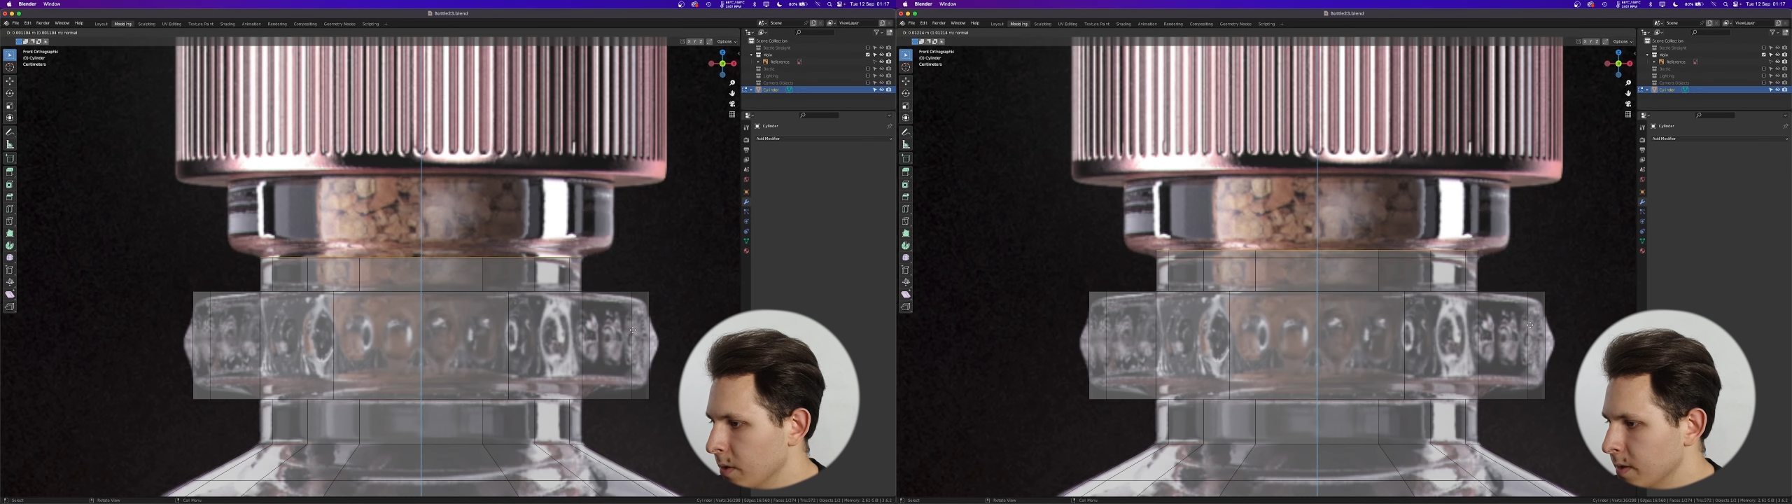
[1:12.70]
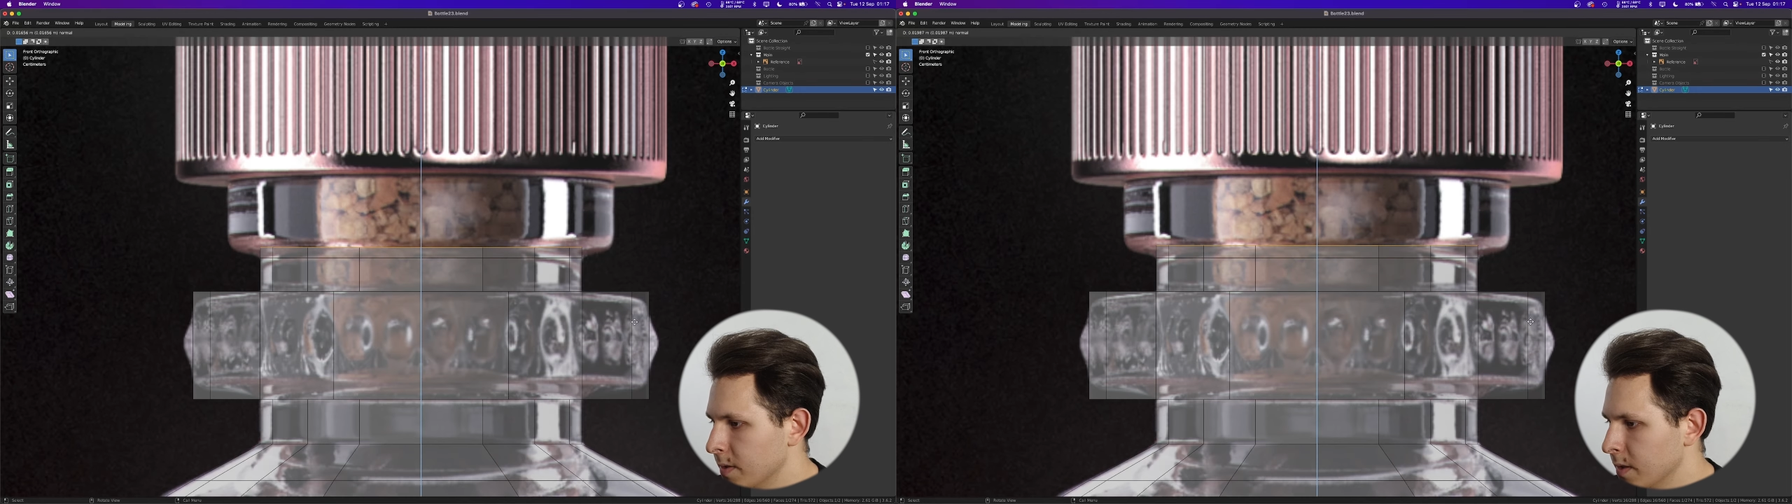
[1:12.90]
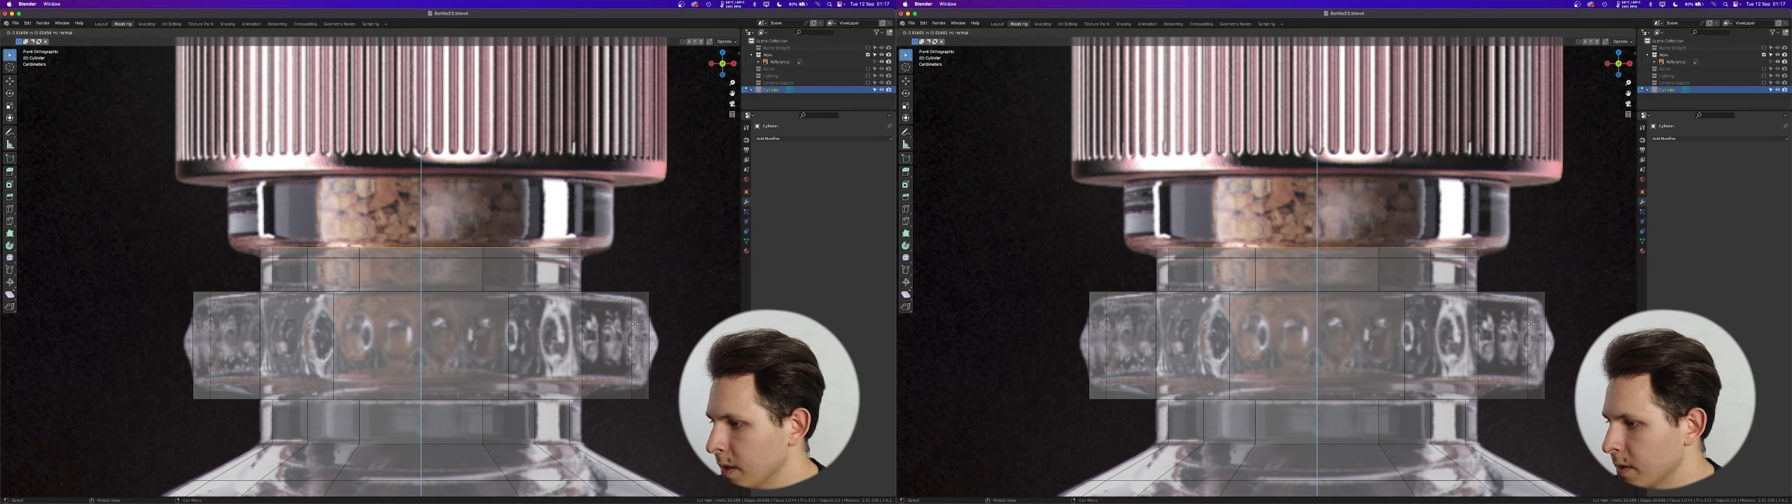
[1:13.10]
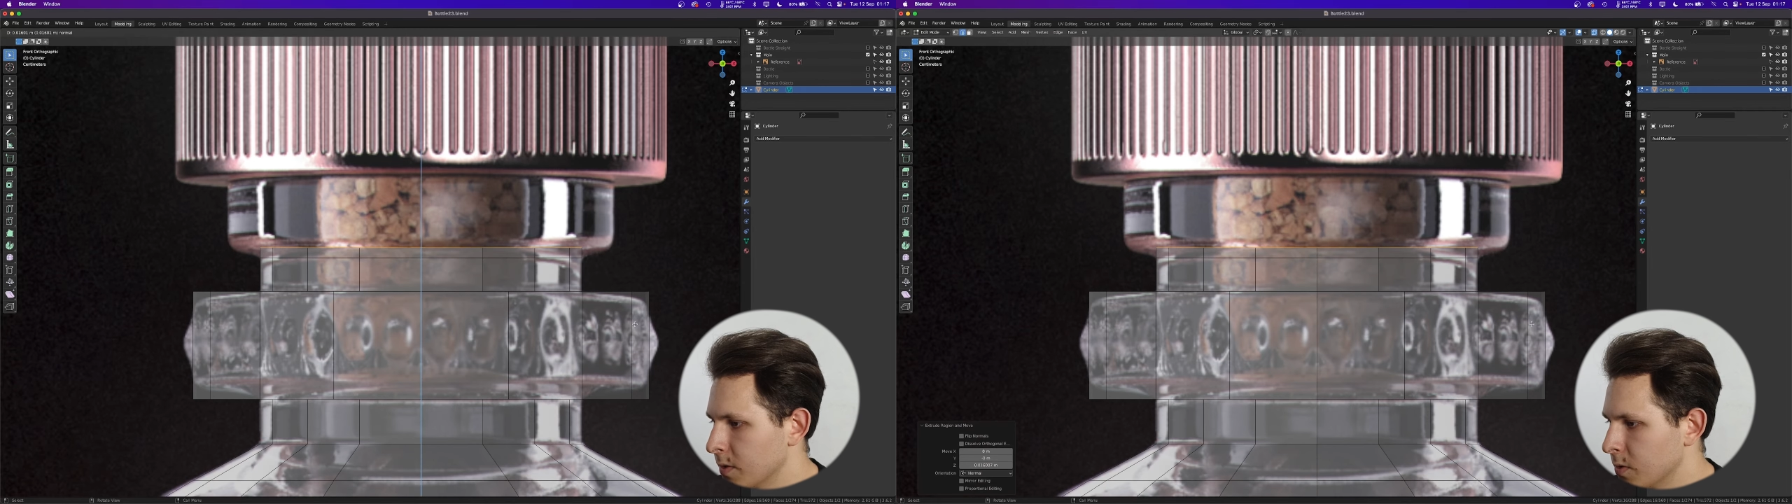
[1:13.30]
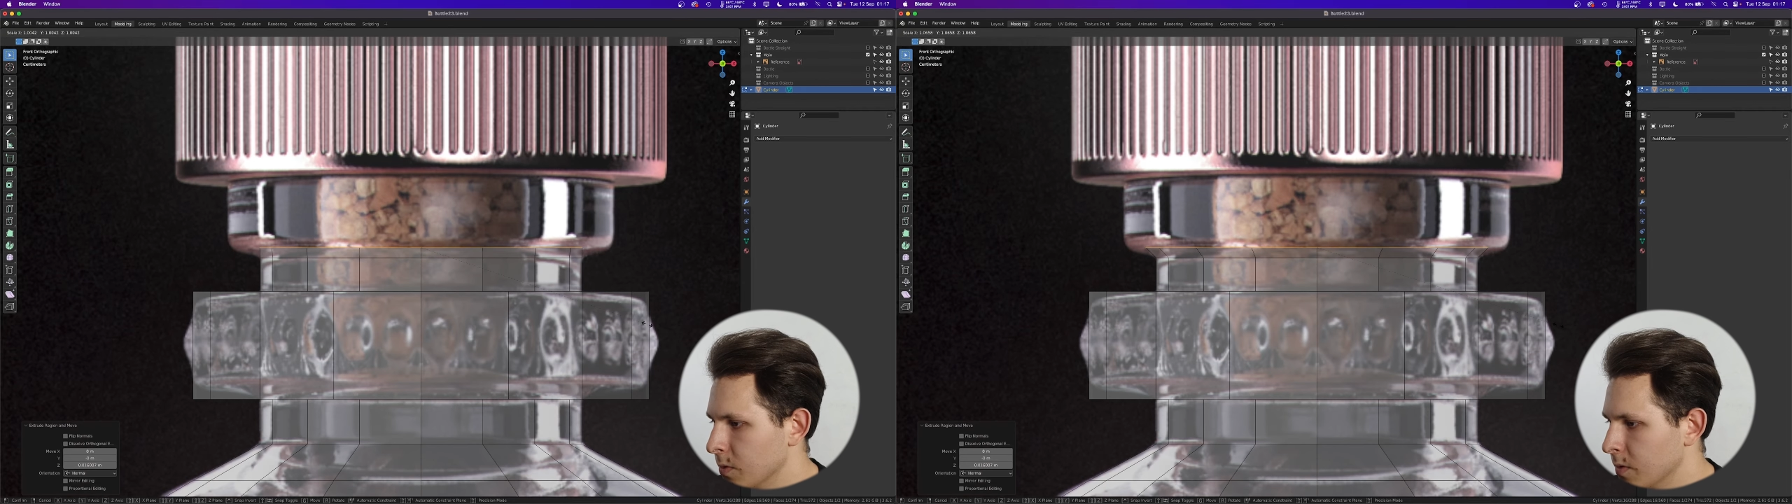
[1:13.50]
let's
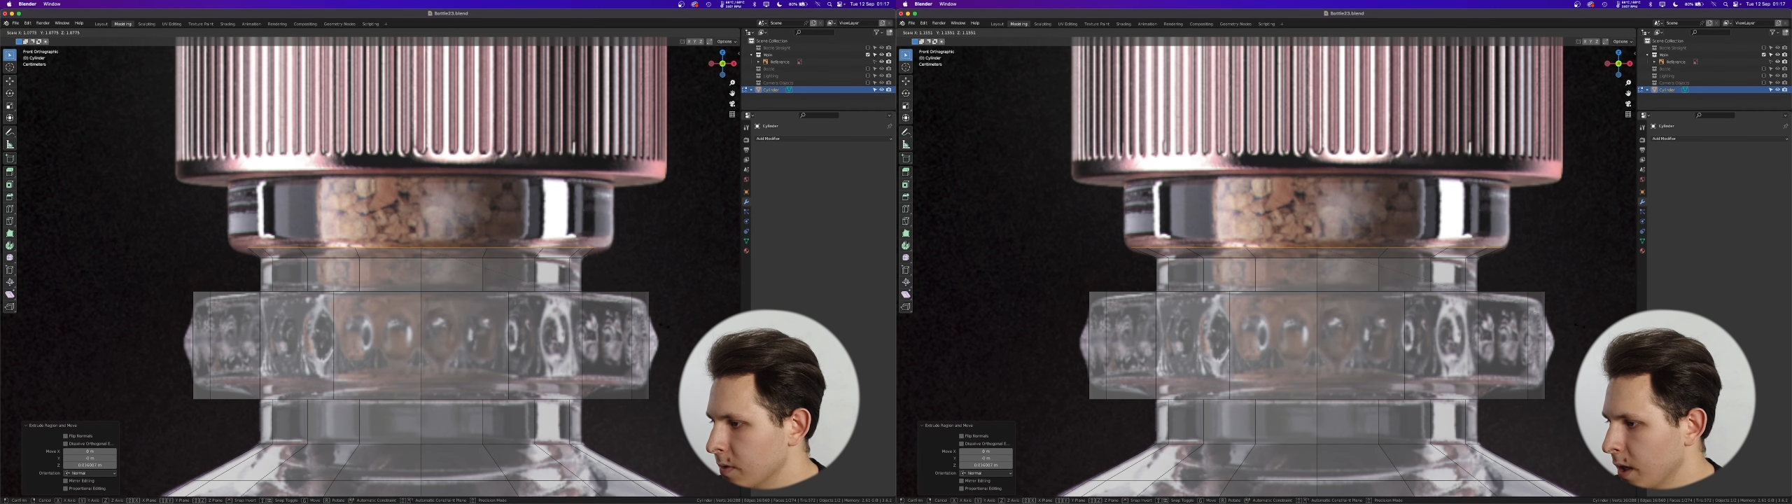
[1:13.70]
extrude a